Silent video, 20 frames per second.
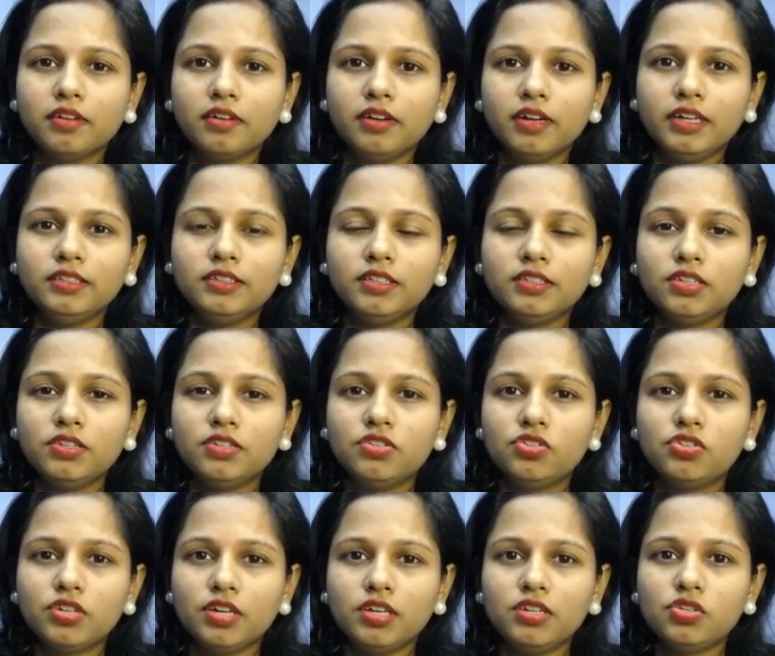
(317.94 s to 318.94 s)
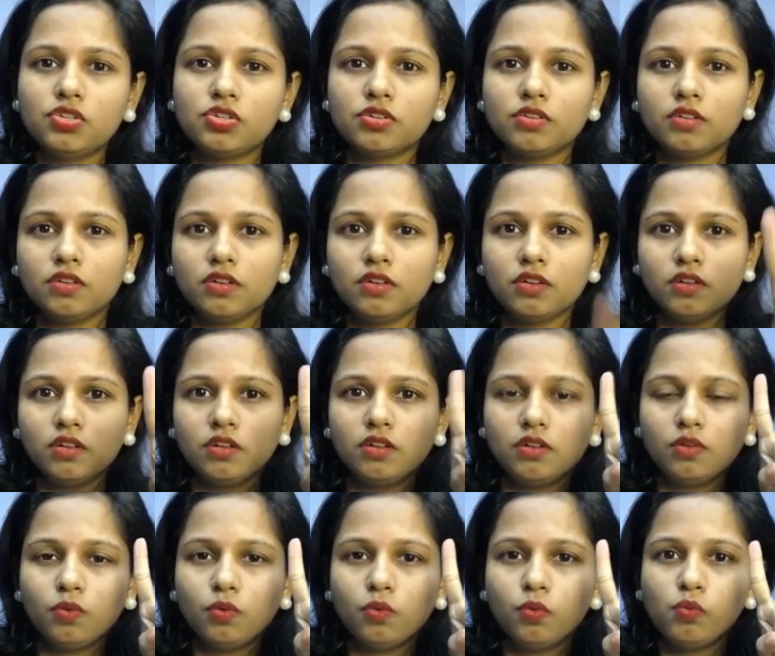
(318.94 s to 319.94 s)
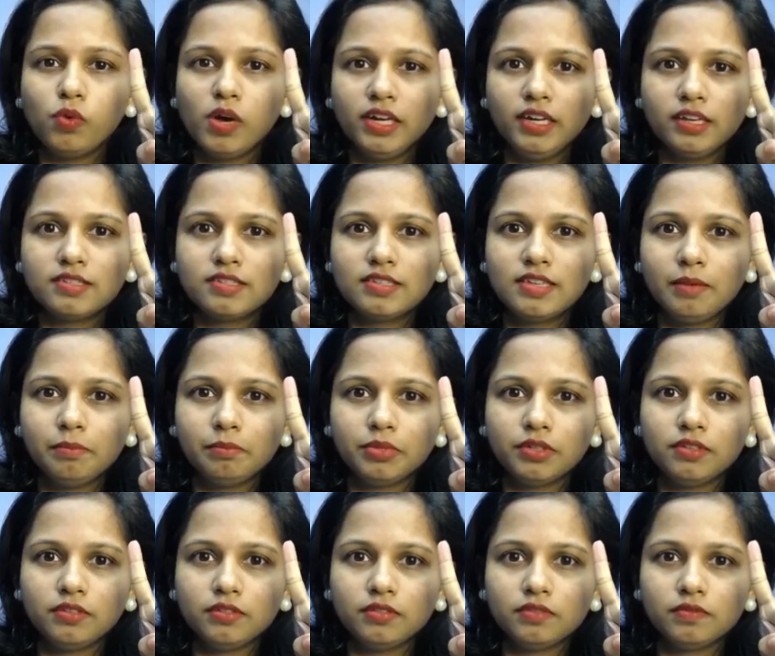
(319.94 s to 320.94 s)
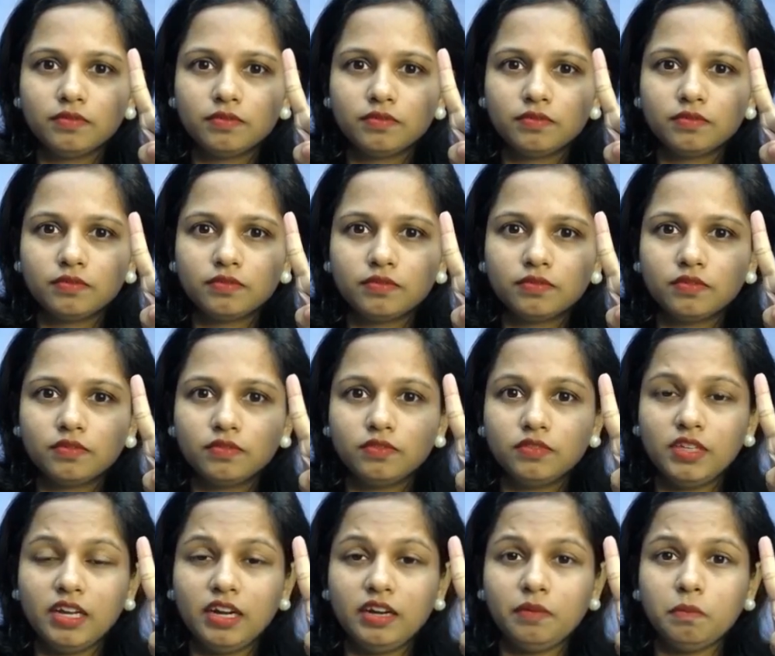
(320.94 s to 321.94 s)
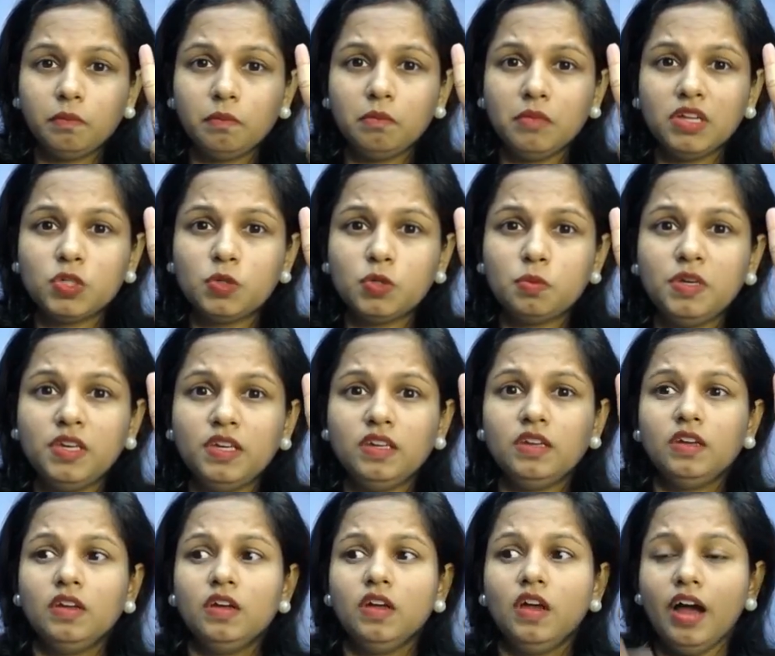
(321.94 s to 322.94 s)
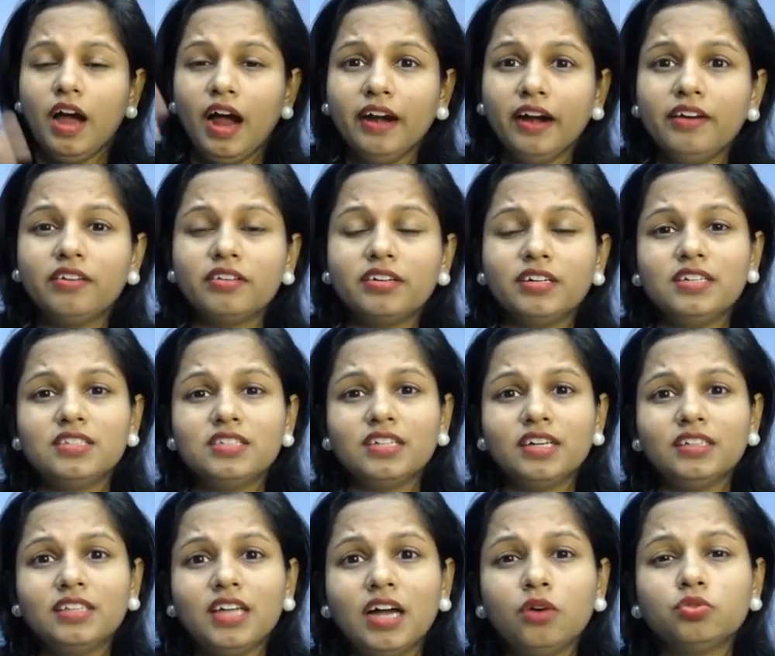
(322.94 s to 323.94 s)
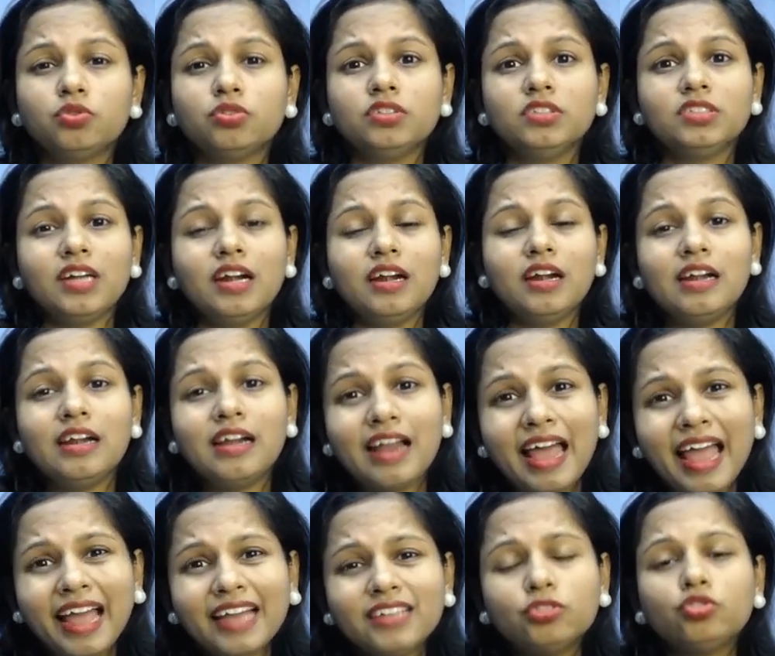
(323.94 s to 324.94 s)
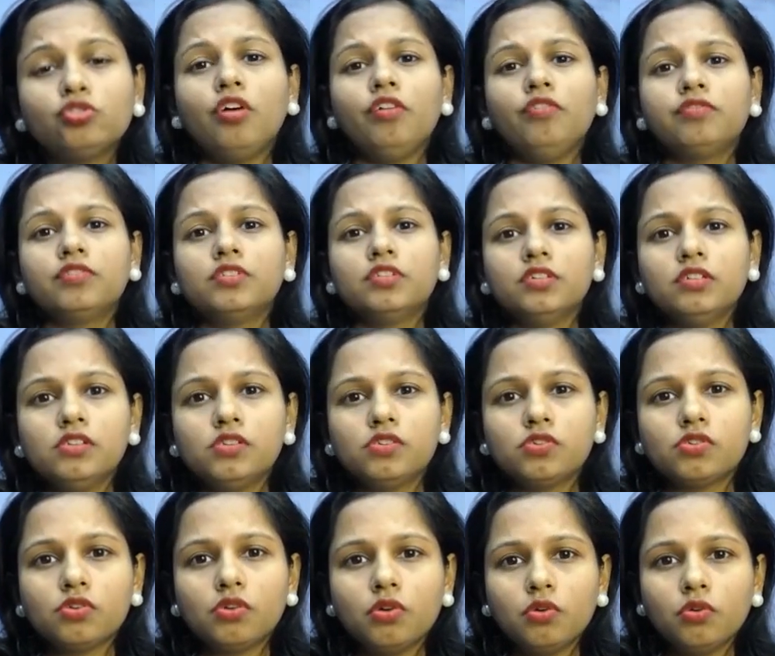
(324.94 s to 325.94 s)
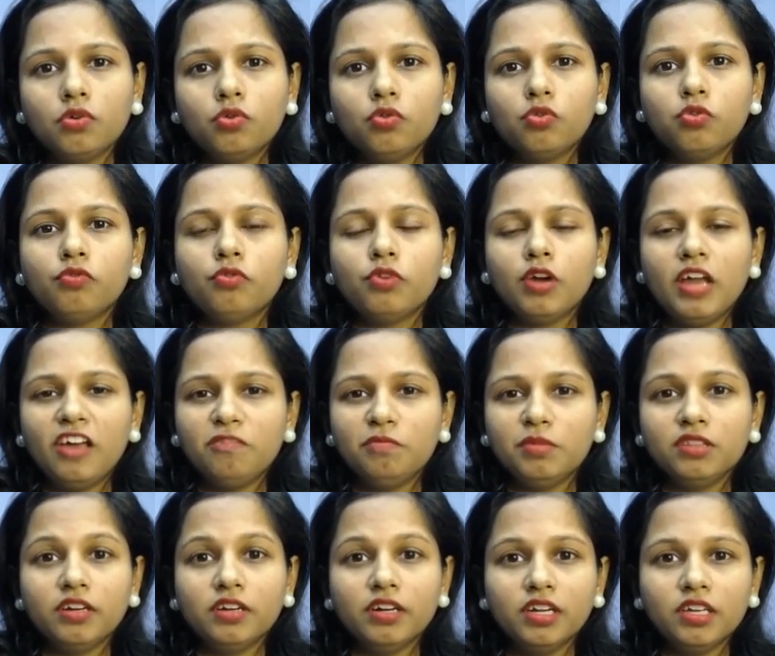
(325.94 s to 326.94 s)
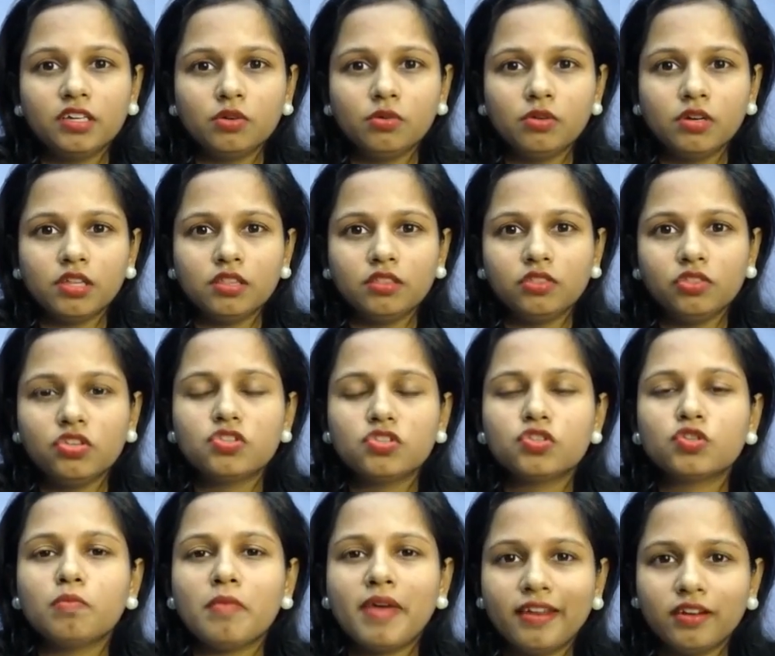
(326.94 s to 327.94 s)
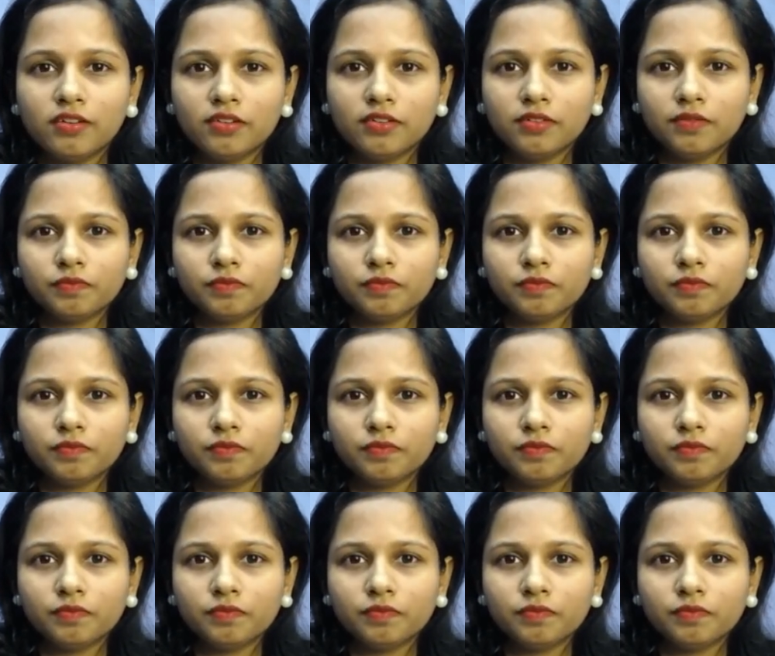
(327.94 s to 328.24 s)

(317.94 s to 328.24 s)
And this is just one example. There must be hundreds and thousands and lakhs of girls who would have been ridiculed in this manner.